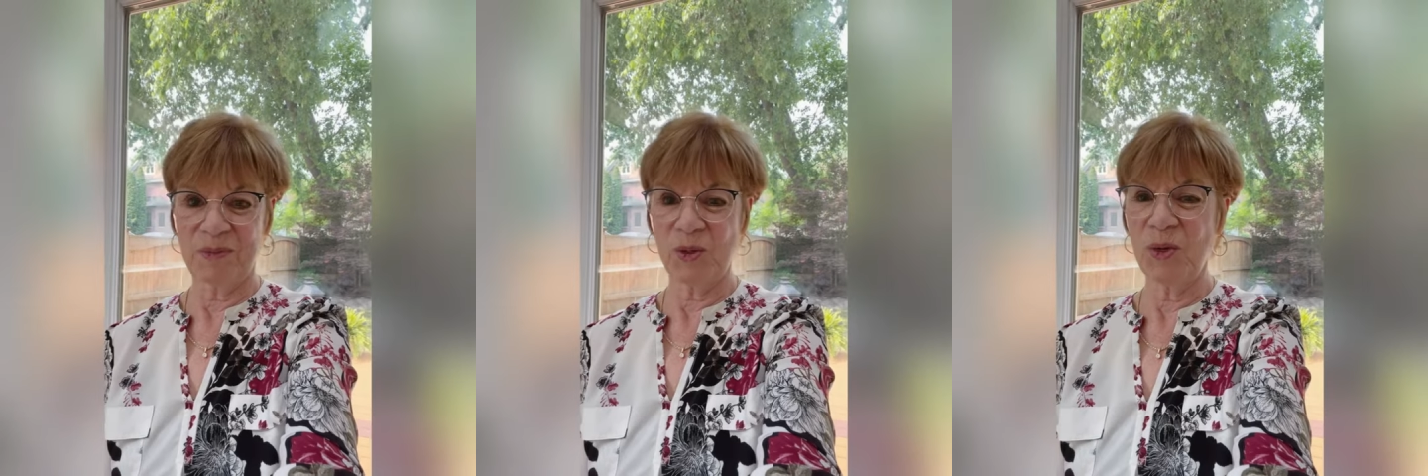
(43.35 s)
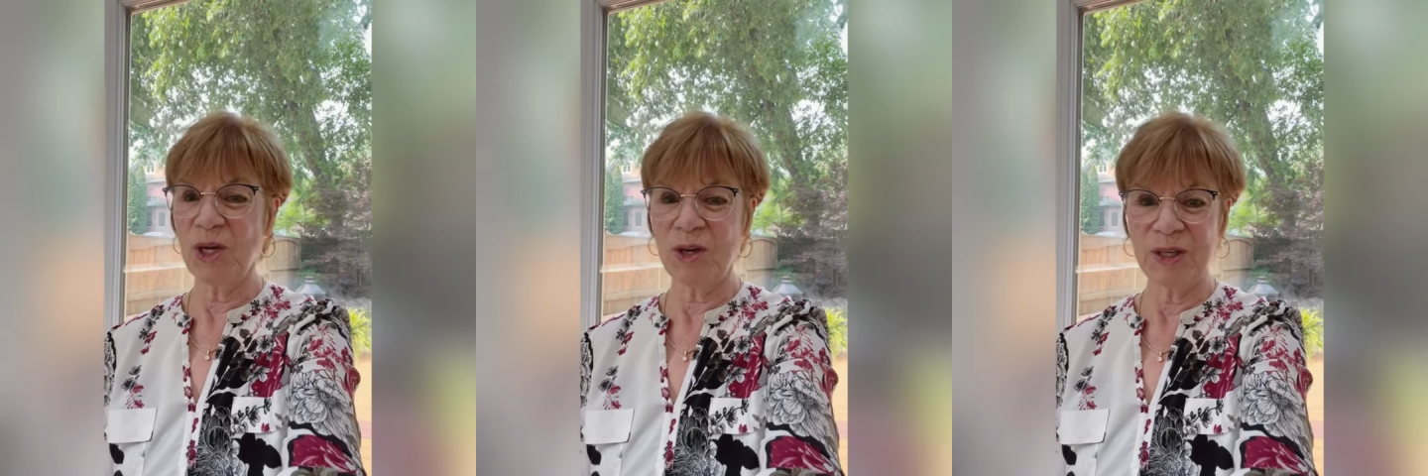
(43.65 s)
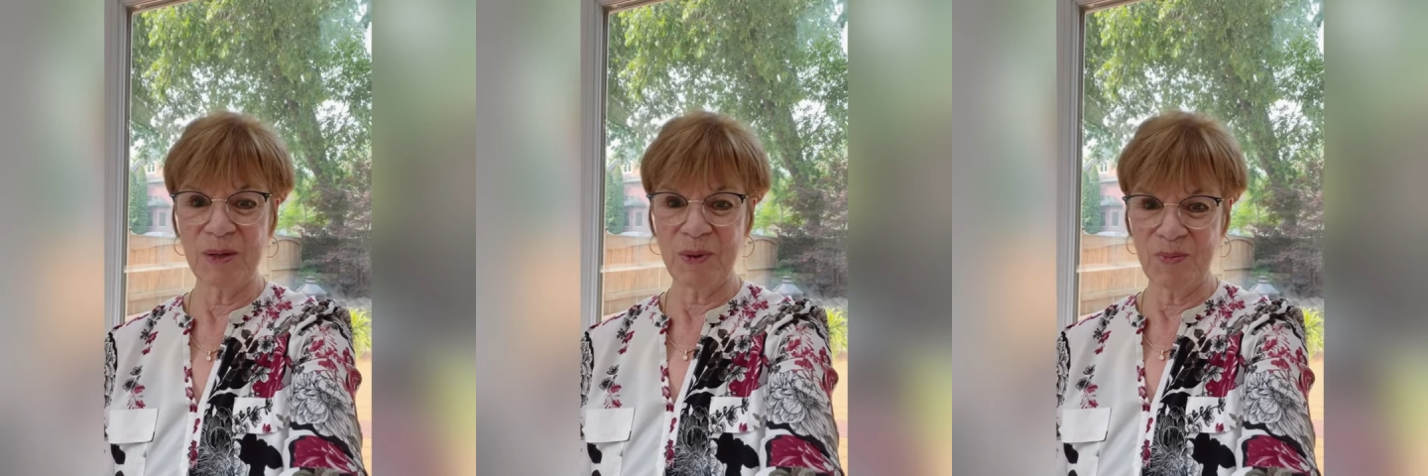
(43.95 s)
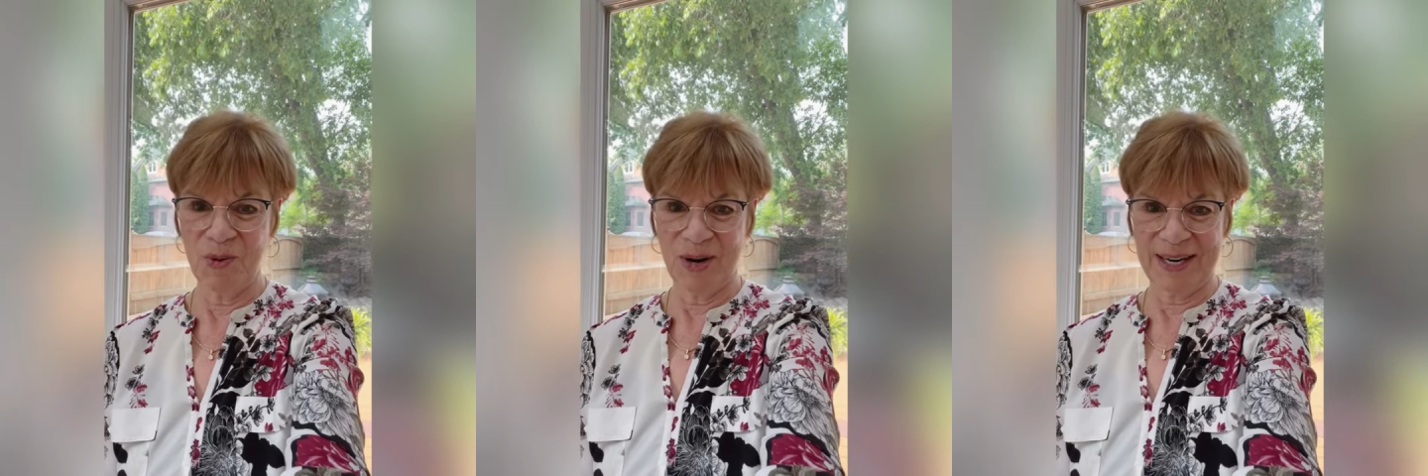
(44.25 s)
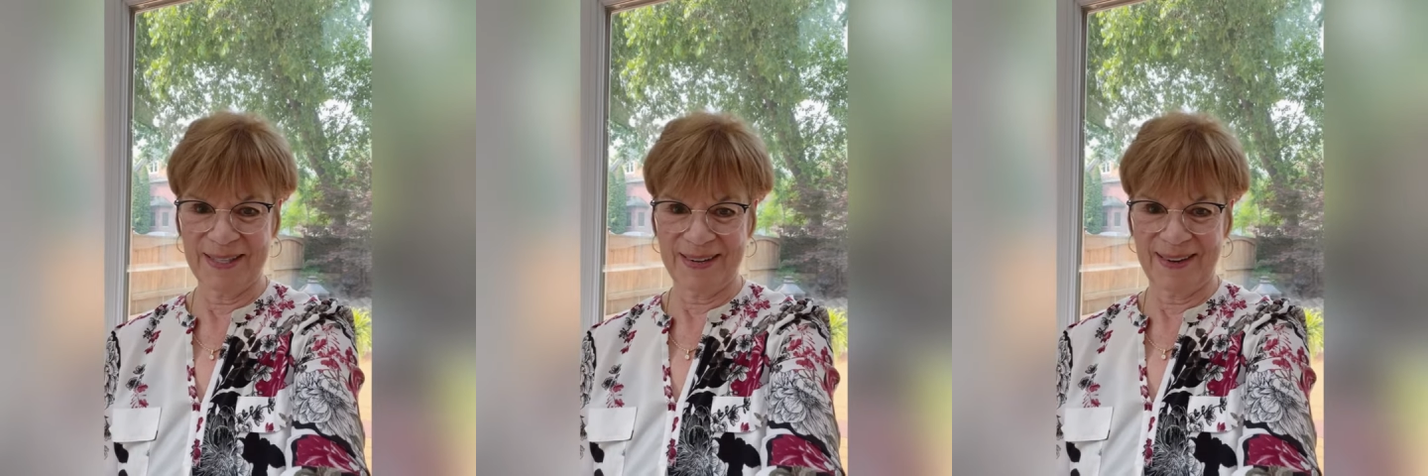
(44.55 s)
So we couldn't have been more
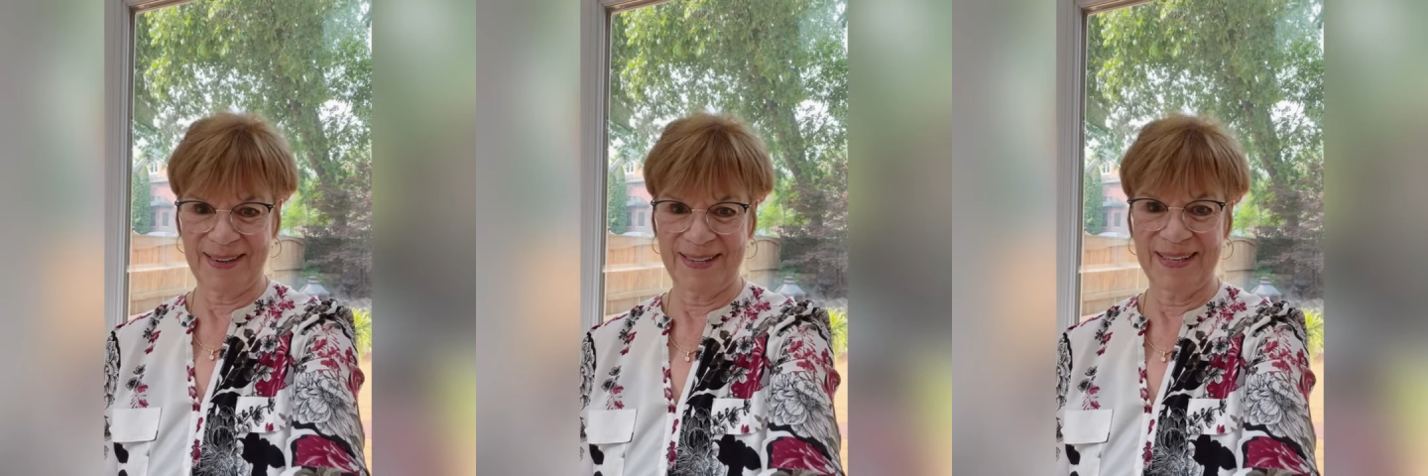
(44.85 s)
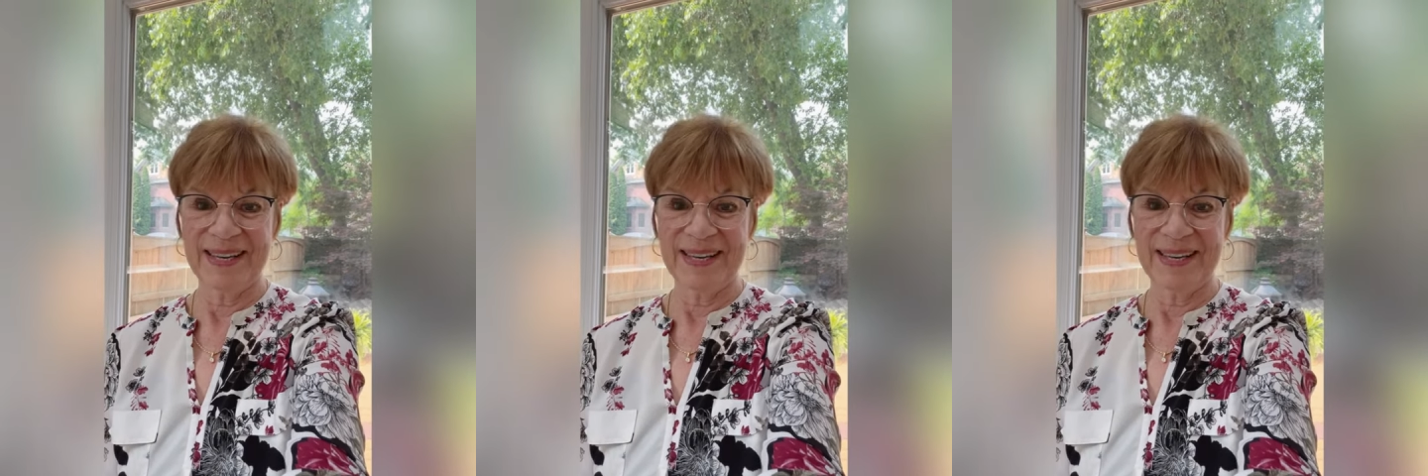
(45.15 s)
excited.